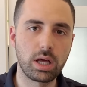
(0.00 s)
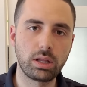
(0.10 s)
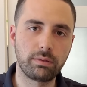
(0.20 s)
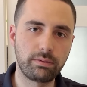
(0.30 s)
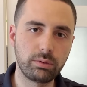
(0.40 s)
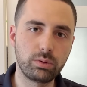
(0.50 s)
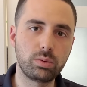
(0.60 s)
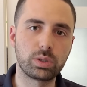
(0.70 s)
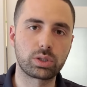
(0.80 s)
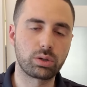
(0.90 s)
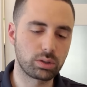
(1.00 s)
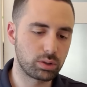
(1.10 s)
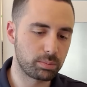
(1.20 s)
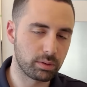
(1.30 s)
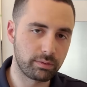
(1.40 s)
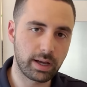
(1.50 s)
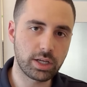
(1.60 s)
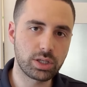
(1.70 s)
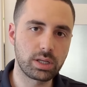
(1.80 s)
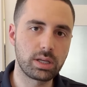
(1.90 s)
The food was cooked to
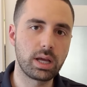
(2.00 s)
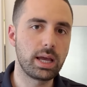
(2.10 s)
perfection.